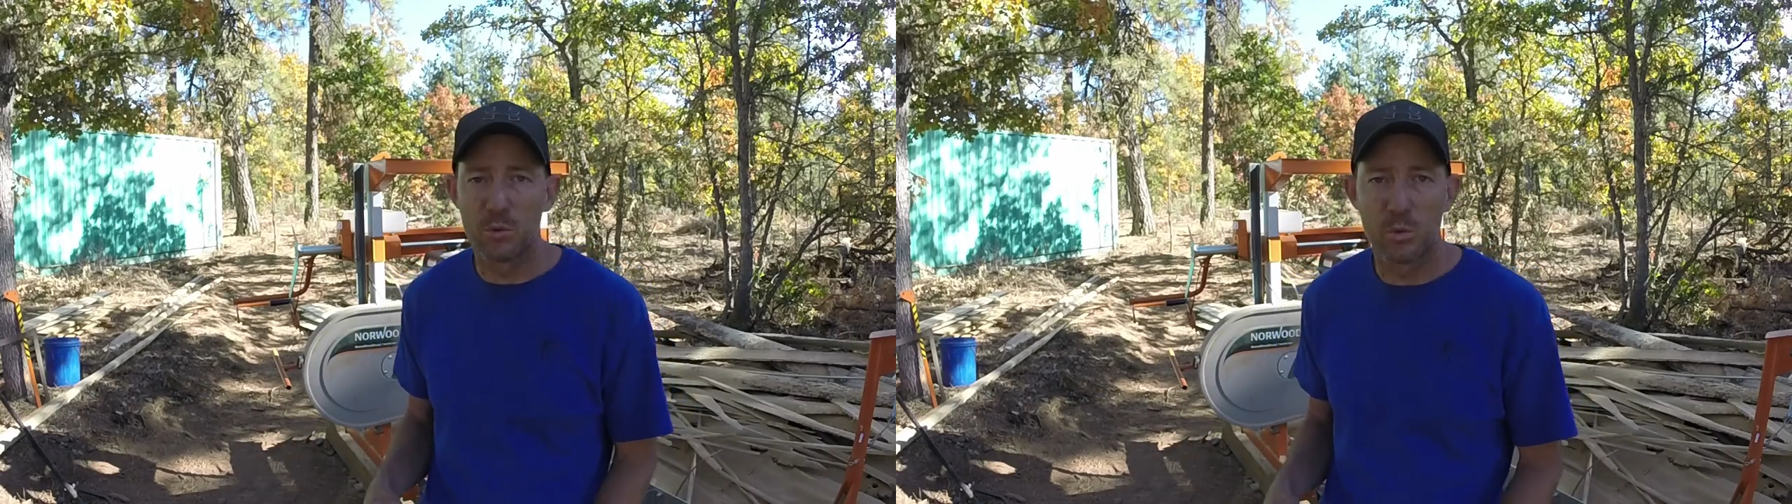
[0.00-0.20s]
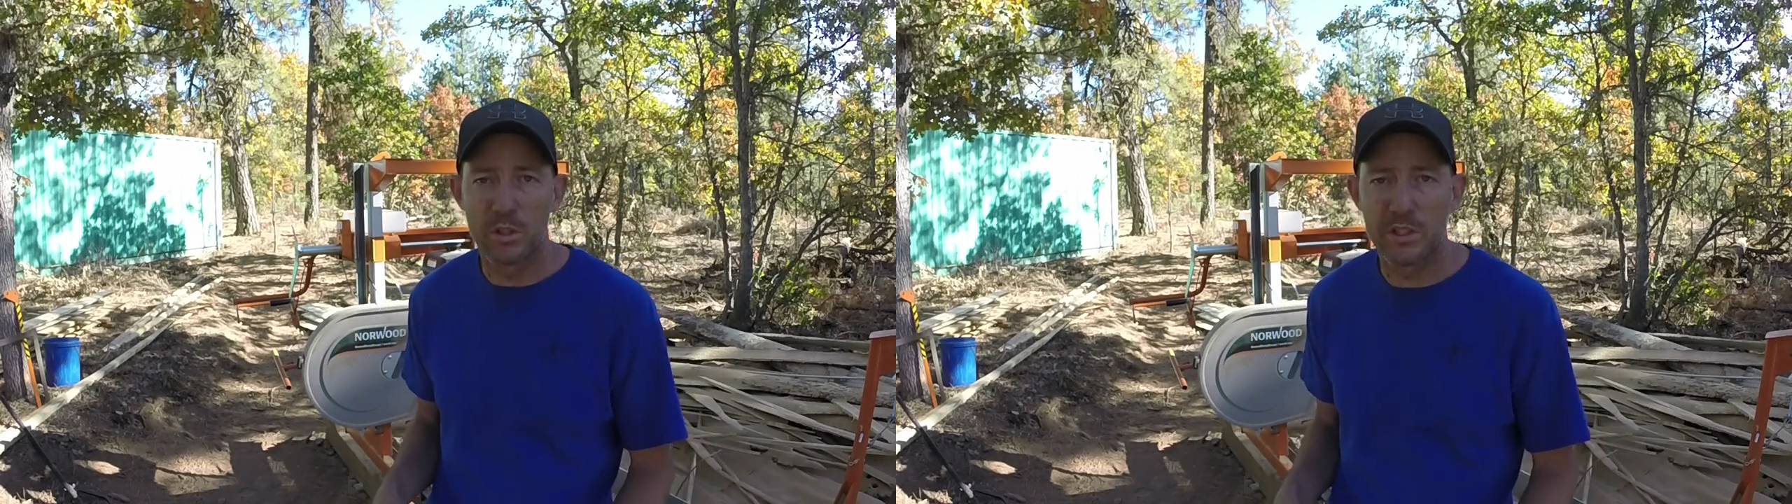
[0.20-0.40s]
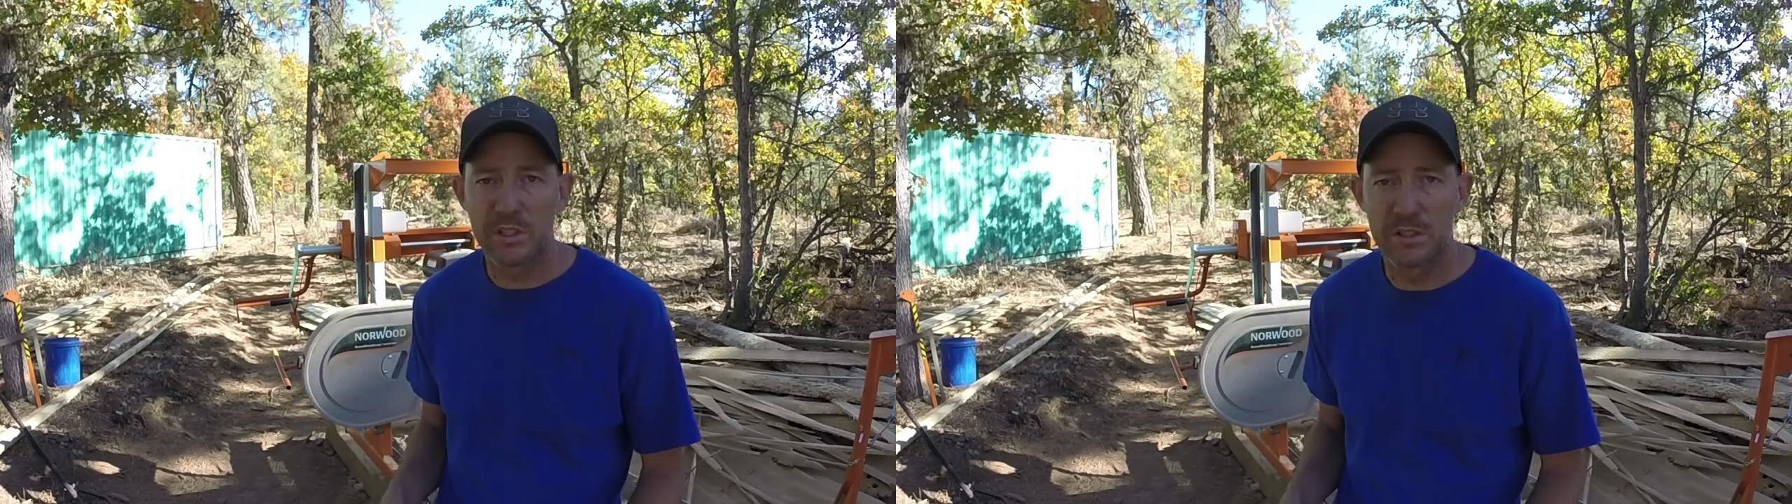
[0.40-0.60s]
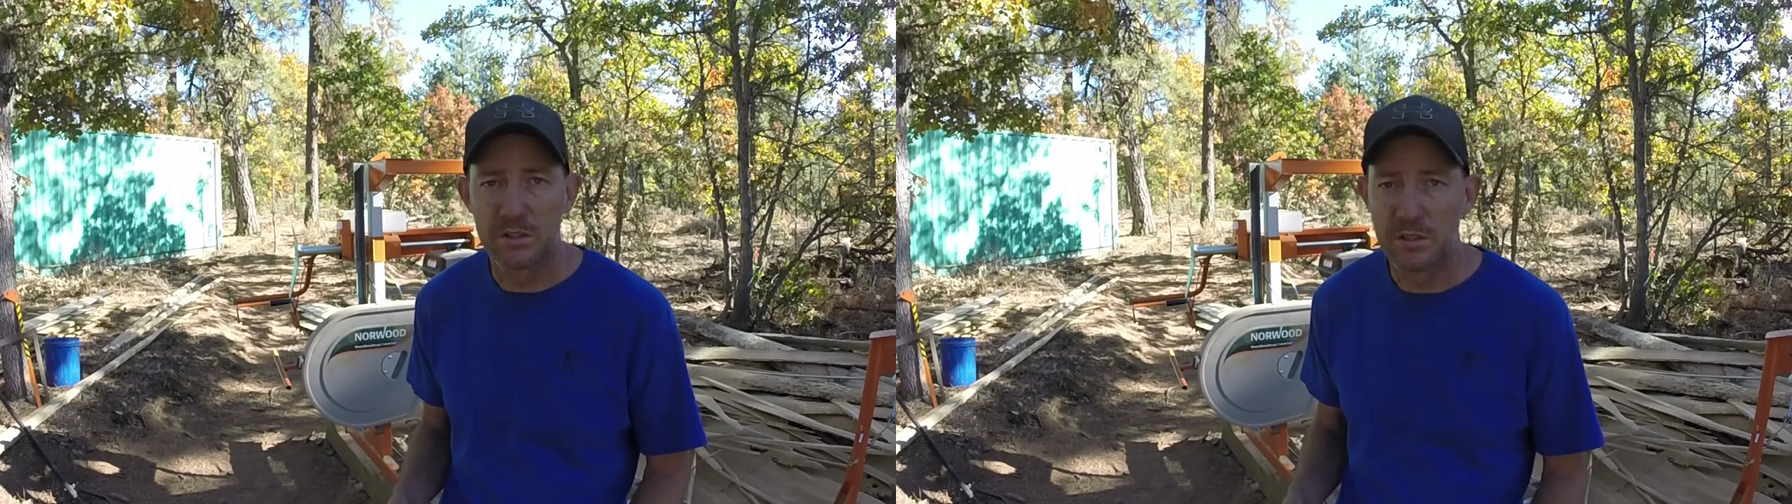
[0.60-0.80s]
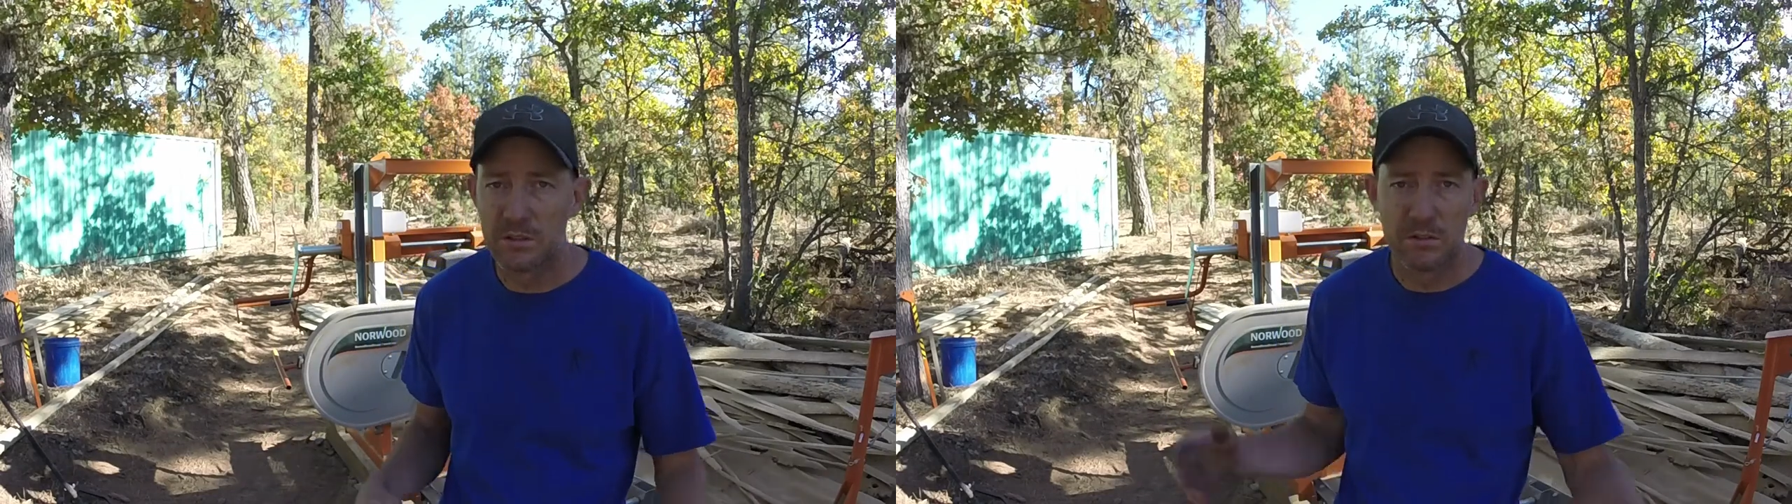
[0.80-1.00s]
quirks.
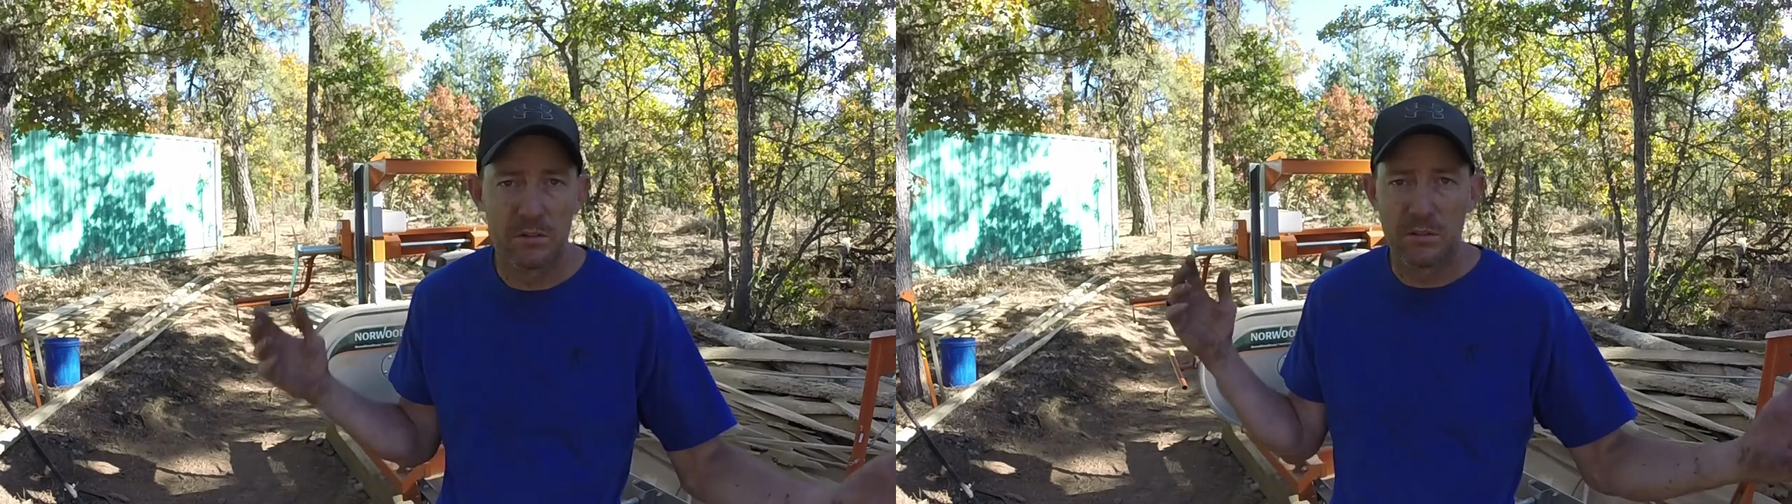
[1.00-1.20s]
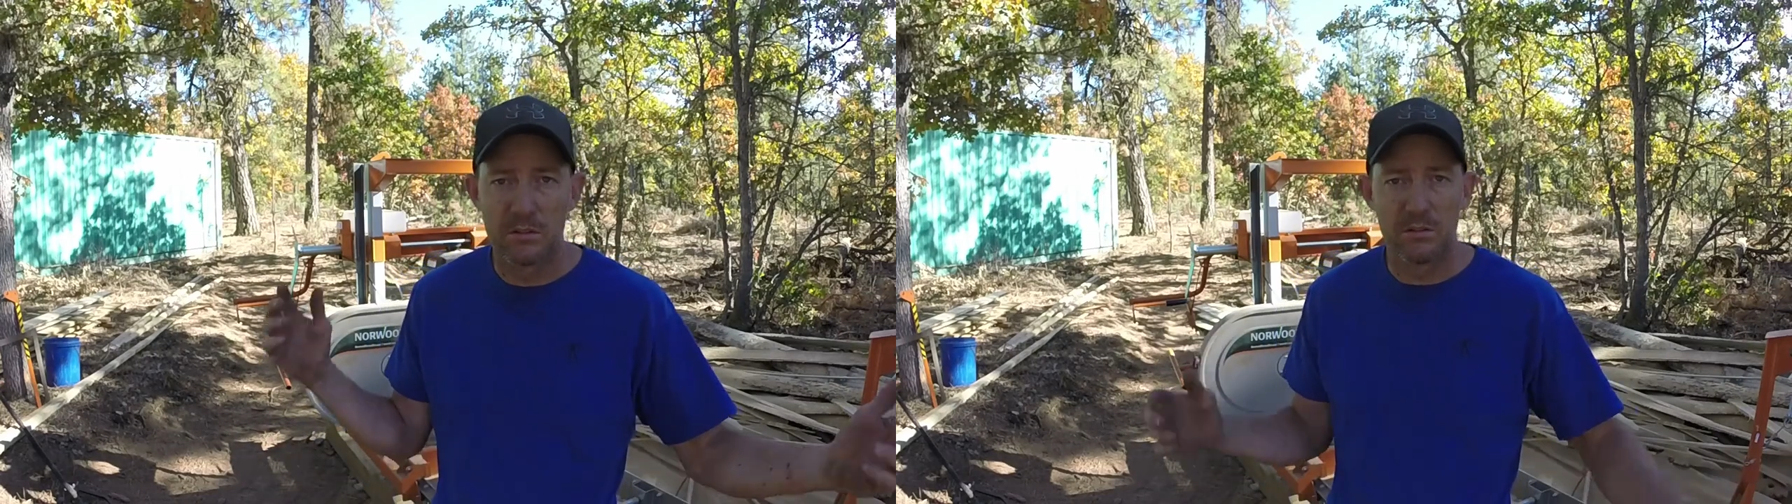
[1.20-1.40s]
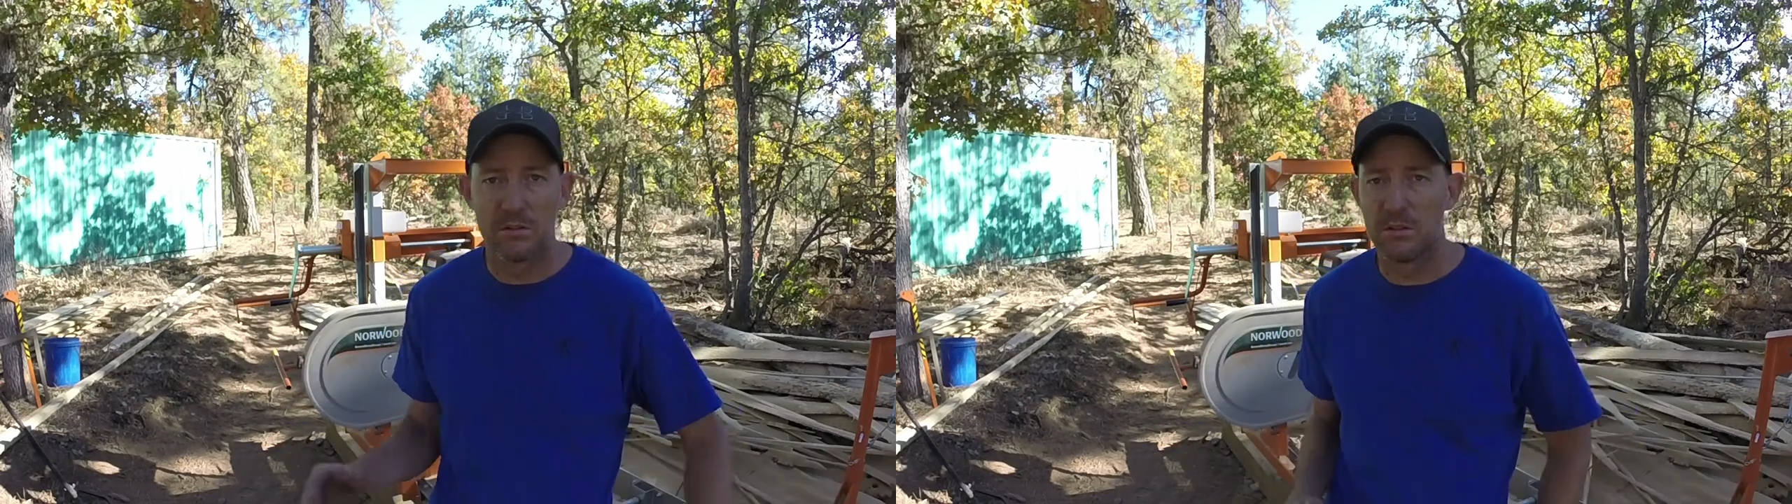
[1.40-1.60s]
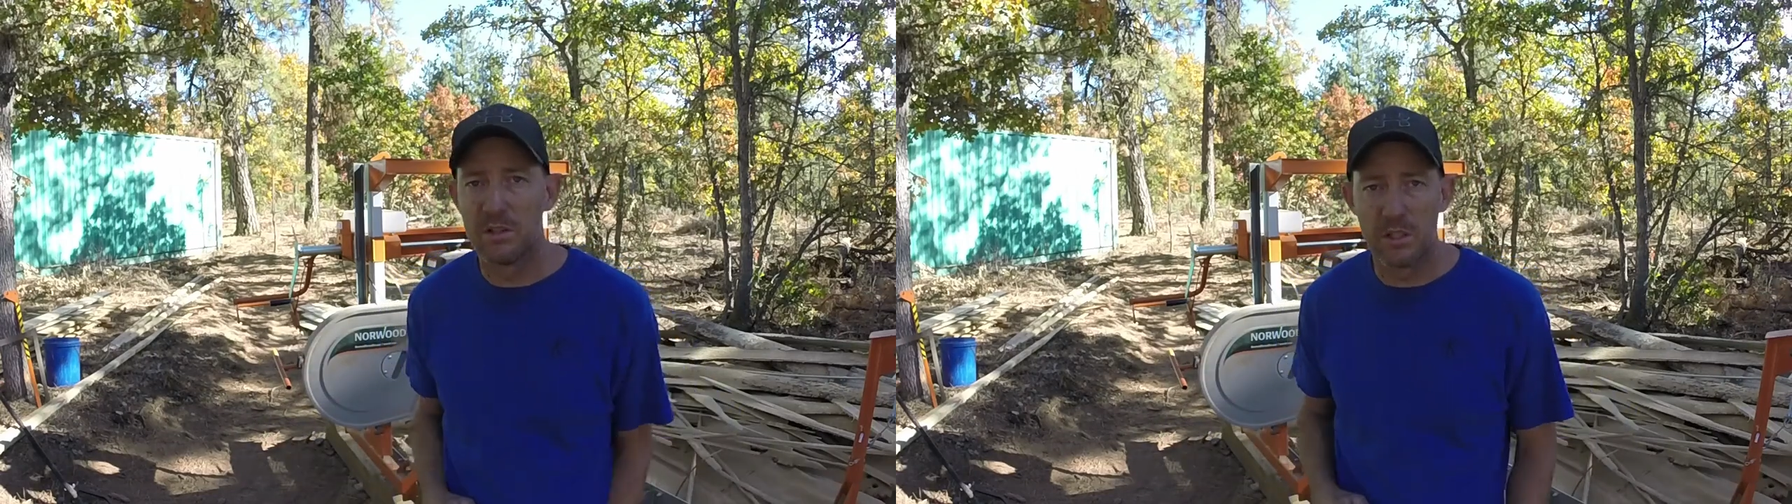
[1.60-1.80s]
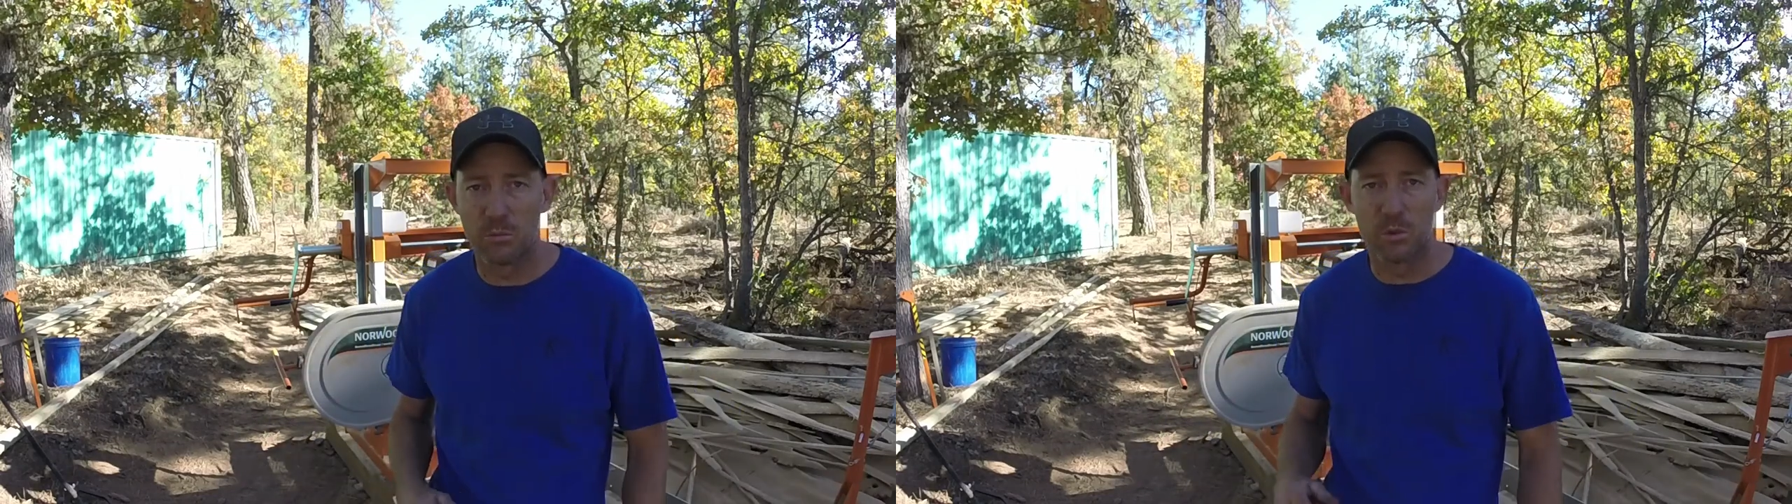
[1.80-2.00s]
It